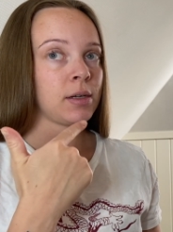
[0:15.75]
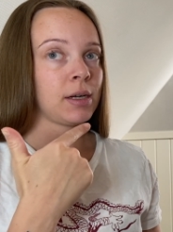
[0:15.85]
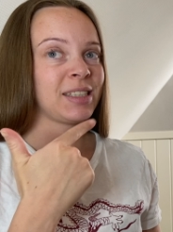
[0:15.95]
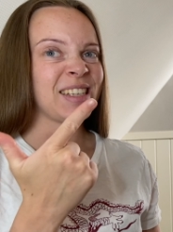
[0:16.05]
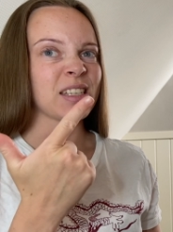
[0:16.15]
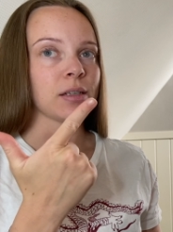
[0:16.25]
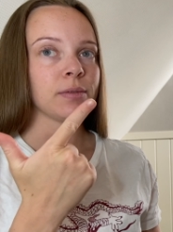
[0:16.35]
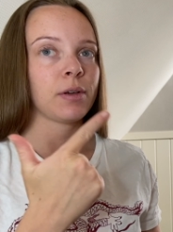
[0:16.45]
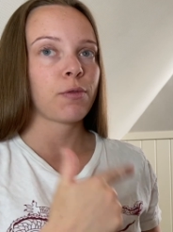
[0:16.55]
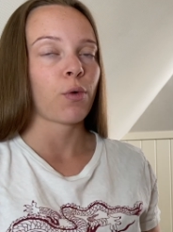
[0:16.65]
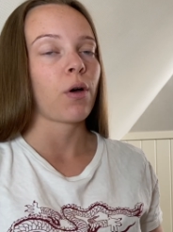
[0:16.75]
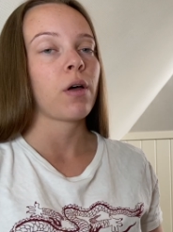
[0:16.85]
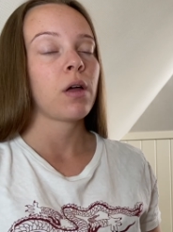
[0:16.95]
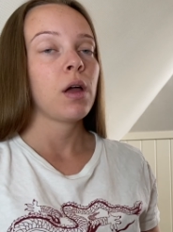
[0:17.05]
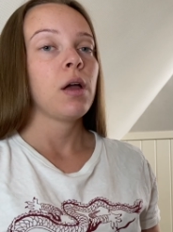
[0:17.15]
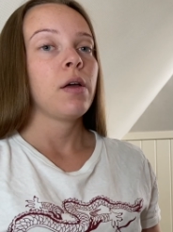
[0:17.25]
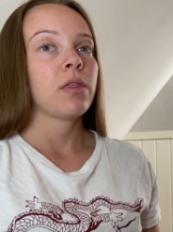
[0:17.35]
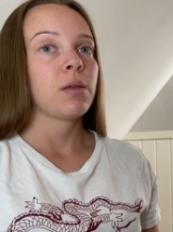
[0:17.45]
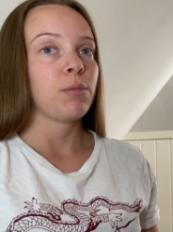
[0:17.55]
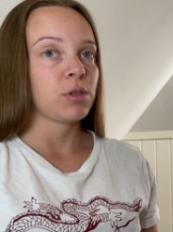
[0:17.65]
a teaser for
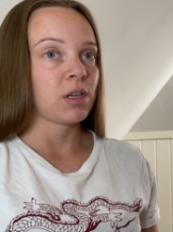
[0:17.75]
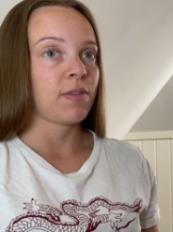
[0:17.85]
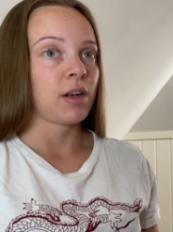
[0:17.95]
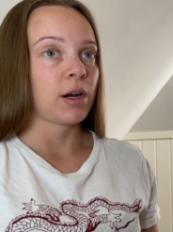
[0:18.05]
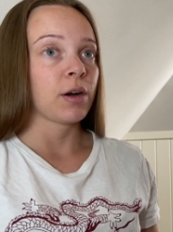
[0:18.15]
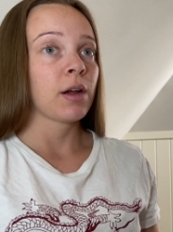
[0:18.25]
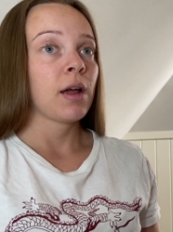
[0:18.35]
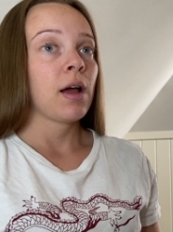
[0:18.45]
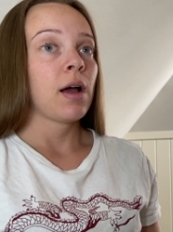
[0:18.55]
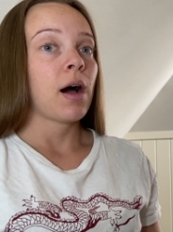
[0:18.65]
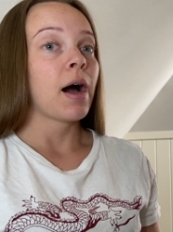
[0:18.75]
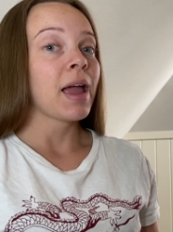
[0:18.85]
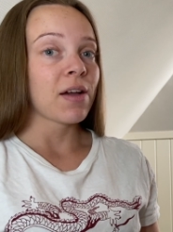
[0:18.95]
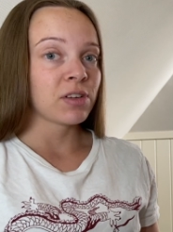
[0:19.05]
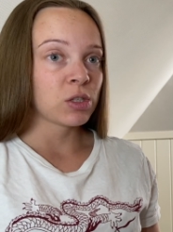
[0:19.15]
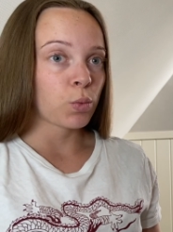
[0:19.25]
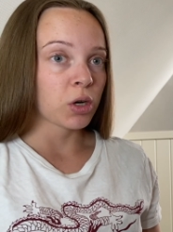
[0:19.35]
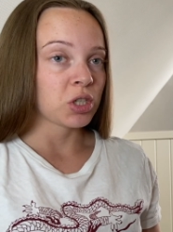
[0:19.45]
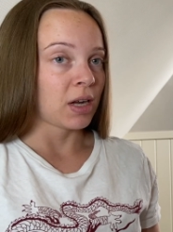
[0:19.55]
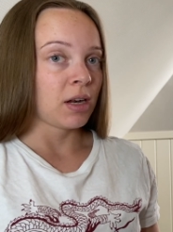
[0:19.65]
the music video. I haven't
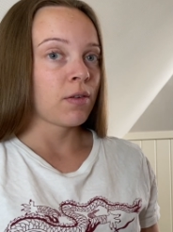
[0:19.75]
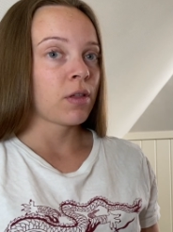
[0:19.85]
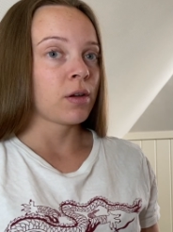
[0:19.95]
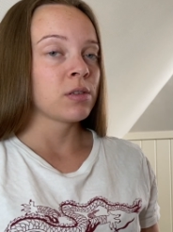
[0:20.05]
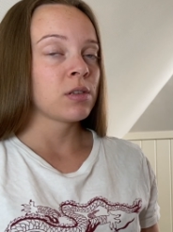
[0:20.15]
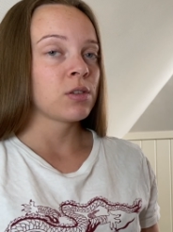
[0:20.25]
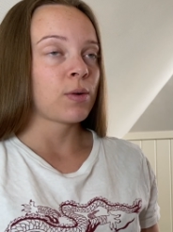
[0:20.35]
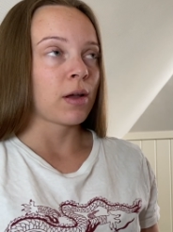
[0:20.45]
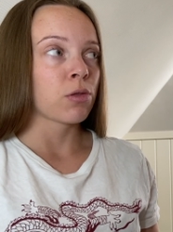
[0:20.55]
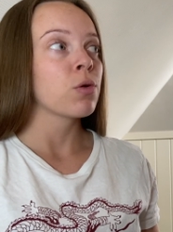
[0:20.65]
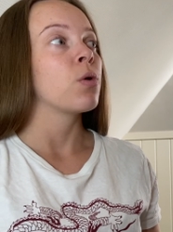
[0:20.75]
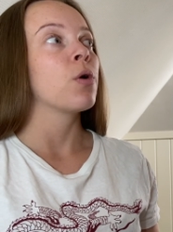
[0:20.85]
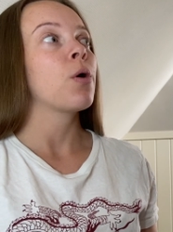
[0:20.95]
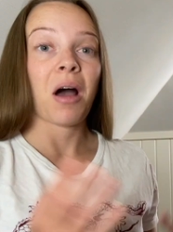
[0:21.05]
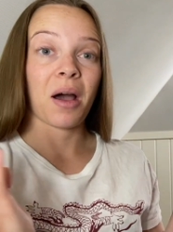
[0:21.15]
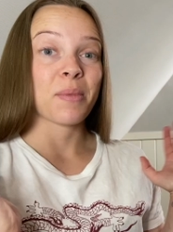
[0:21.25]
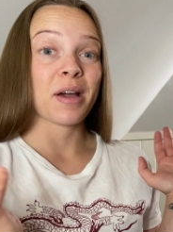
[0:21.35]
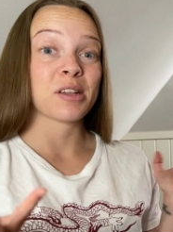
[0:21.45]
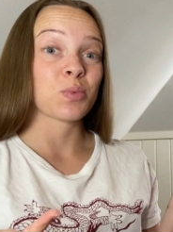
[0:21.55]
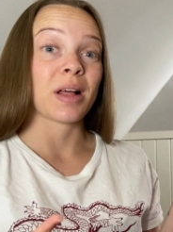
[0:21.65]
watched any of those, so I thought I might
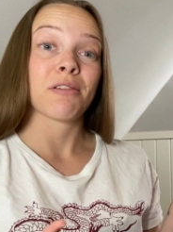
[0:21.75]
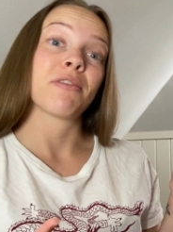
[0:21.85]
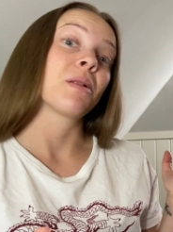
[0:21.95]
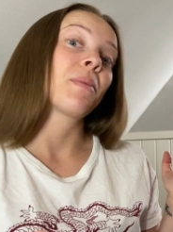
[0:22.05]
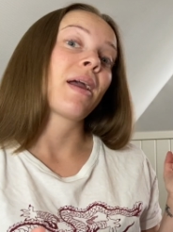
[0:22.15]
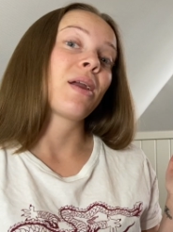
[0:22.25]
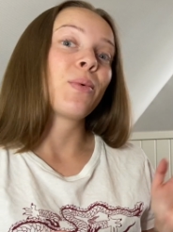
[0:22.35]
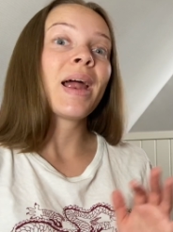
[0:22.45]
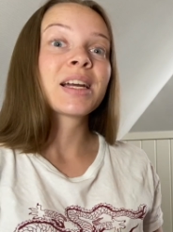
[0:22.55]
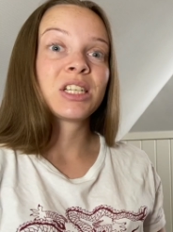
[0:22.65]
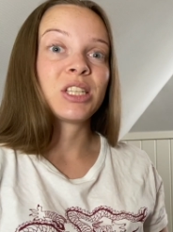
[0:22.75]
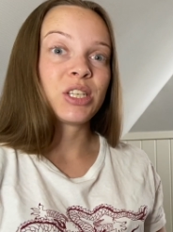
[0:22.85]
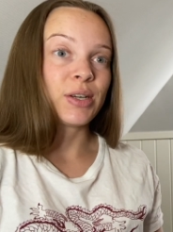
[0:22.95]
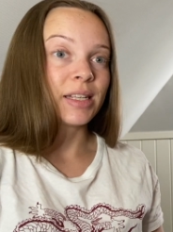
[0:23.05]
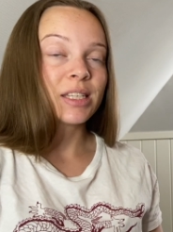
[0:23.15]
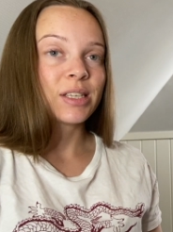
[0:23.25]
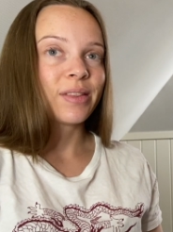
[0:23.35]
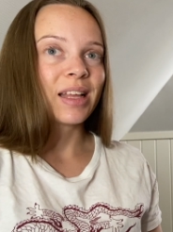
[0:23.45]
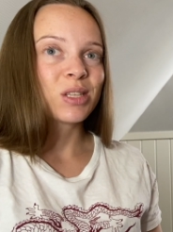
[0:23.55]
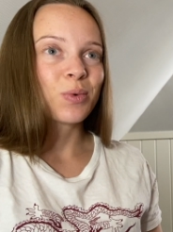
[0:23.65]
as well film a reaction to it. So
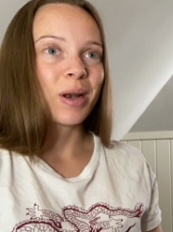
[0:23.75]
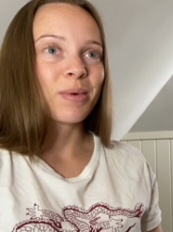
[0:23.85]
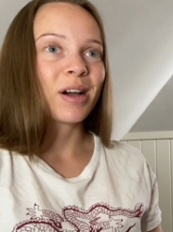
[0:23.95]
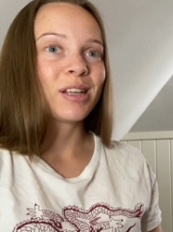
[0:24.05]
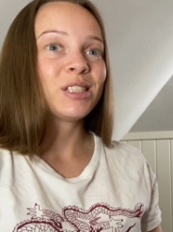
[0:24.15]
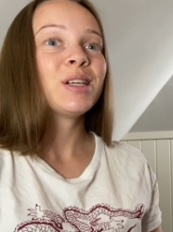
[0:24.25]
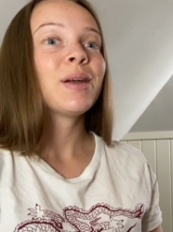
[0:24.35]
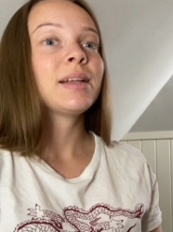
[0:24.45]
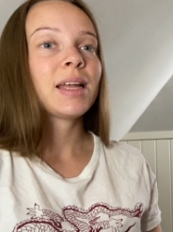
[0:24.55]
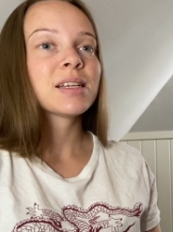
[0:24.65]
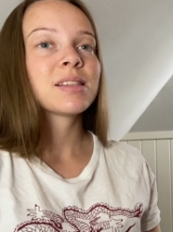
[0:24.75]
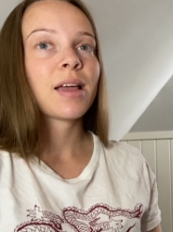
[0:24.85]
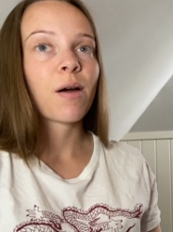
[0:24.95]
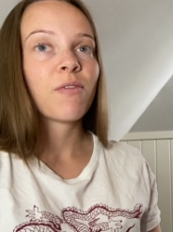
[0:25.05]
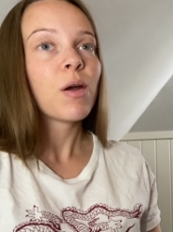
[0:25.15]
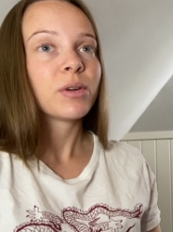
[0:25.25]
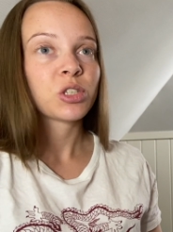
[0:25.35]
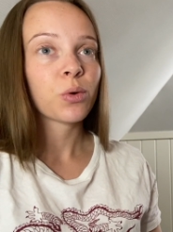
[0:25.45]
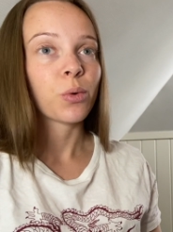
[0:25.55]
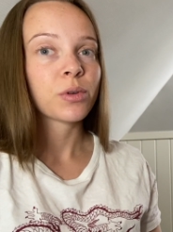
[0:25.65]
that's what I'm gonna do. And yes, they are very
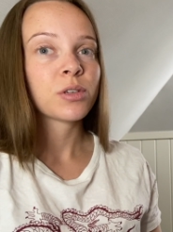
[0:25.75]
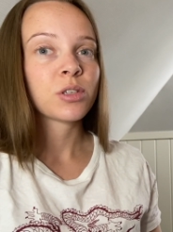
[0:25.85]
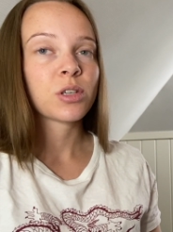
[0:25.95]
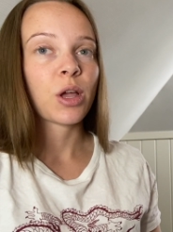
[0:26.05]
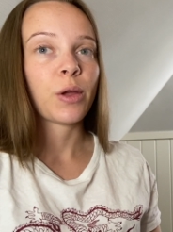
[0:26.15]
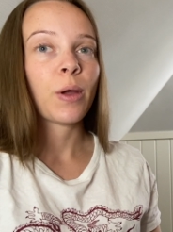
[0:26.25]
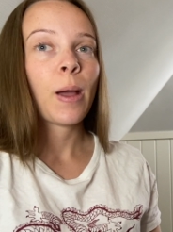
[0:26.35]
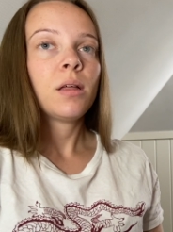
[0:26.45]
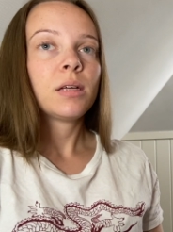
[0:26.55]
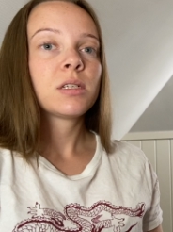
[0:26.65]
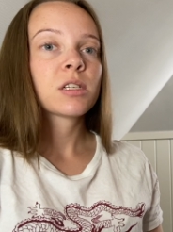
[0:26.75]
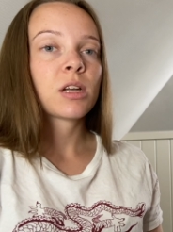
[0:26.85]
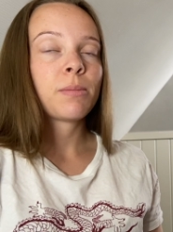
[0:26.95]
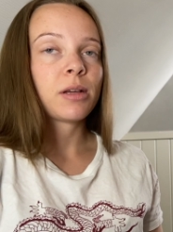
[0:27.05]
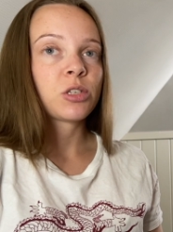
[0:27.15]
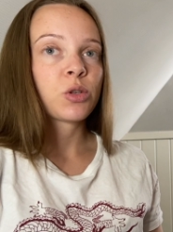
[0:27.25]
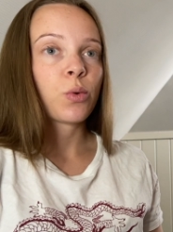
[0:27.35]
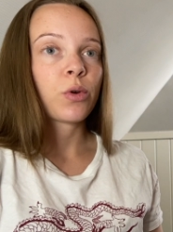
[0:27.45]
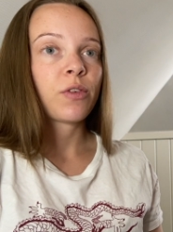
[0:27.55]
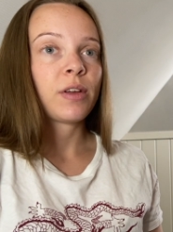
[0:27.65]
short, so it's just gonna be a
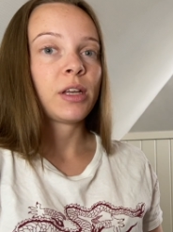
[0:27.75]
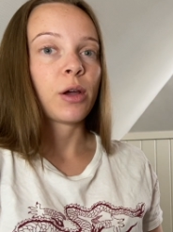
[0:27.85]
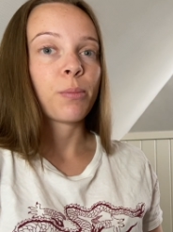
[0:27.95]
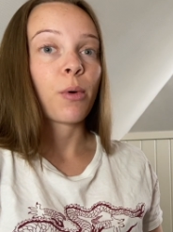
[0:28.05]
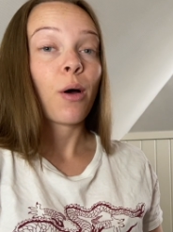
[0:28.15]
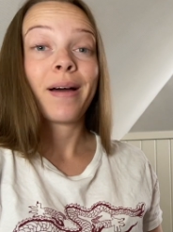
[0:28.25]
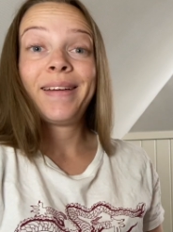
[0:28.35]
short video, but